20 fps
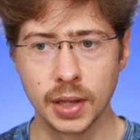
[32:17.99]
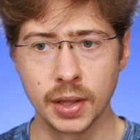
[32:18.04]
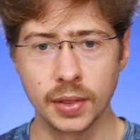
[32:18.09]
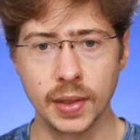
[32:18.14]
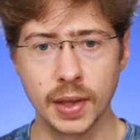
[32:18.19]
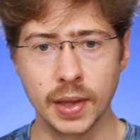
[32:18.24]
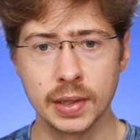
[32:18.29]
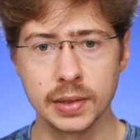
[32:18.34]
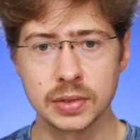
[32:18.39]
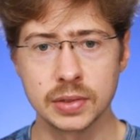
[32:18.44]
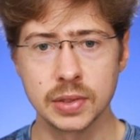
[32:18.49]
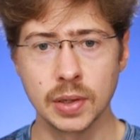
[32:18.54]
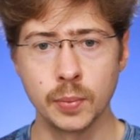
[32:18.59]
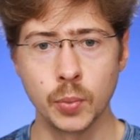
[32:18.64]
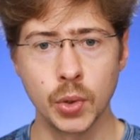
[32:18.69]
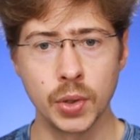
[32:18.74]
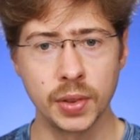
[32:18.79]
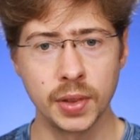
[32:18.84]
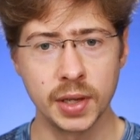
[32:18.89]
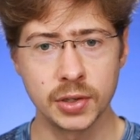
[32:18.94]
than
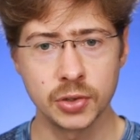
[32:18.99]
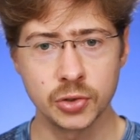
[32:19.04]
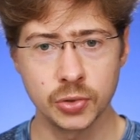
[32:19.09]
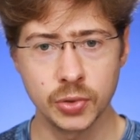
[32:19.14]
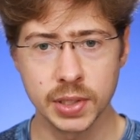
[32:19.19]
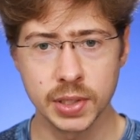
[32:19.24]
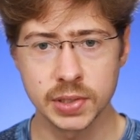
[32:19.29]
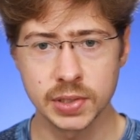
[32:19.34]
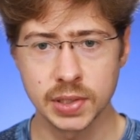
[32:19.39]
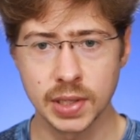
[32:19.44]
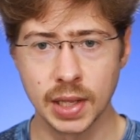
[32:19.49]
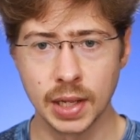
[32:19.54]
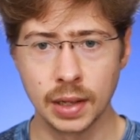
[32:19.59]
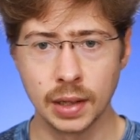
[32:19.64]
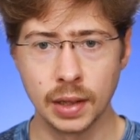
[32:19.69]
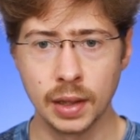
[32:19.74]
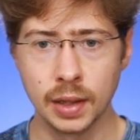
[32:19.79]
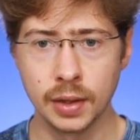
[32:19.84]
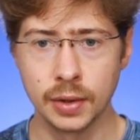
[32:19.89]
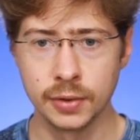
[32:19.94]
someone they trust
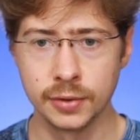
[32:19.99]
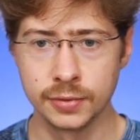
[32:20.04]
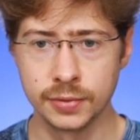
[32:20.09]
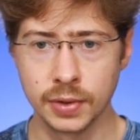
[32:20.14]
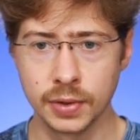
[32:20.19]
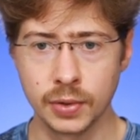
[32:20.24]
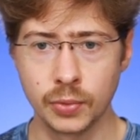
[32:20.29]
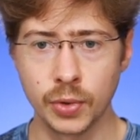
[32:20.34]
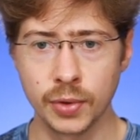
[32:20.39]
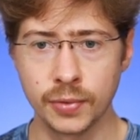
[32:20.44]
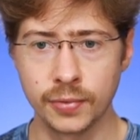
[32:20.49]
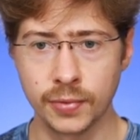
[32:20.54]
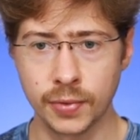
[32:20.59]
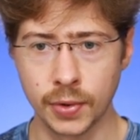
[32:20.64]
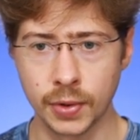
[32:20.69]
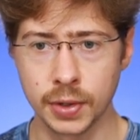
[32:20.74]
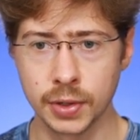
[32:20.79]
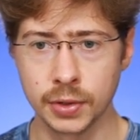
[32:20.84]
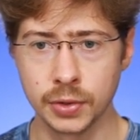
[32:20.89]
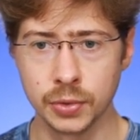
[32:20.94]
and love
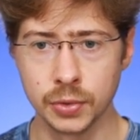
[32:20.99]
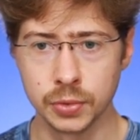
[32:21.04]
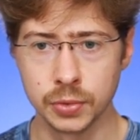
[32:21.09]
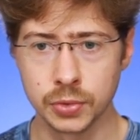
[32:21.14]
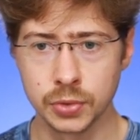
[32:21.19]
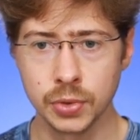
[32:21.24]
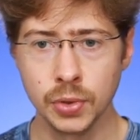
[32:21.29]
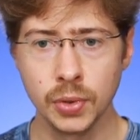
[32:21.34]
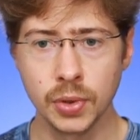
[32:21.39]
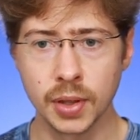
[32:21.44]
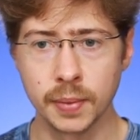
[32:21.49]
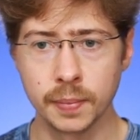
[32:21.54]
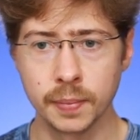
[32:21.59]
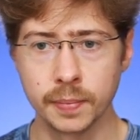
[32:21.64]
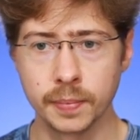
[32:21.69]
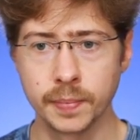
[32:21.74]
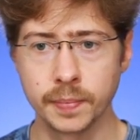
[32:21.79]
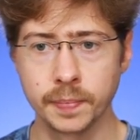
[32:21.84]
referring you to them.